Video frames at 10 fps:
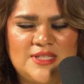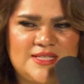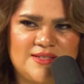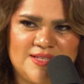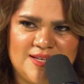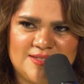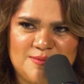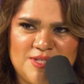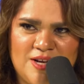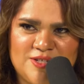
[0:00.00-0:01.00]
sounds like some
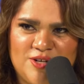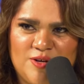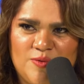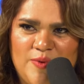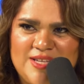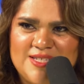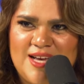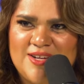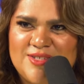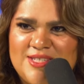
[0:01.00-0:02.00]
Dr. Off, Wayne
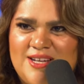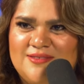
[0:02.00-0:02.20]
Dyer stuff.